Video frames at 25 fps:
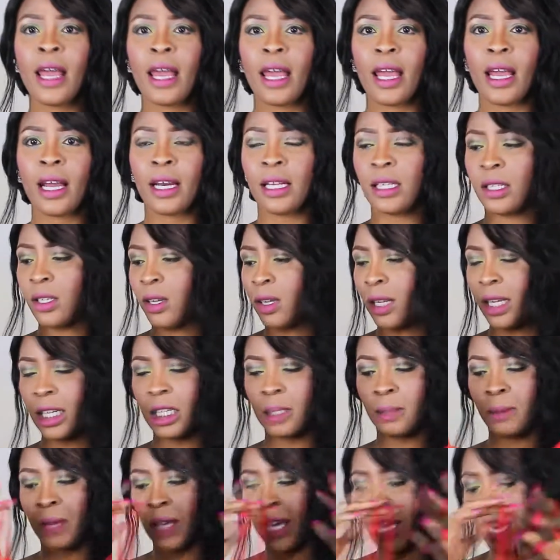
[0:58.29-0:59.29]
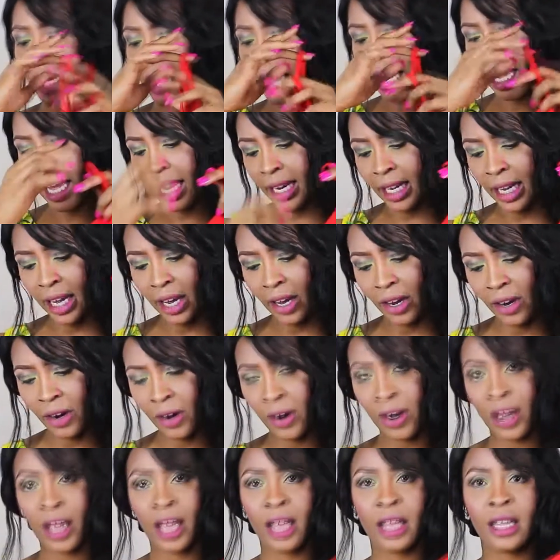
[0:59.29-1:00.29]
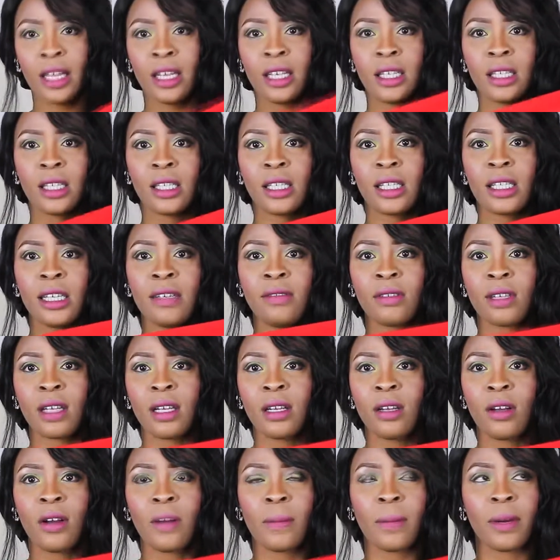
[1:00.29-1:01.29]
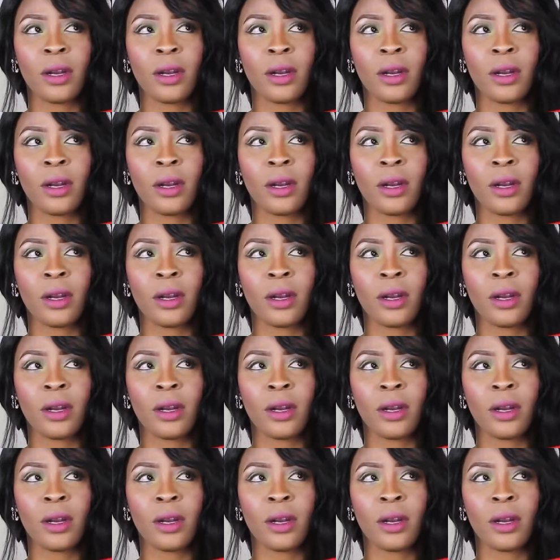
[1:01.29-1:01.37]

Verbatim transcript: and it's got like spaghetti hand here and then the sleeves are long but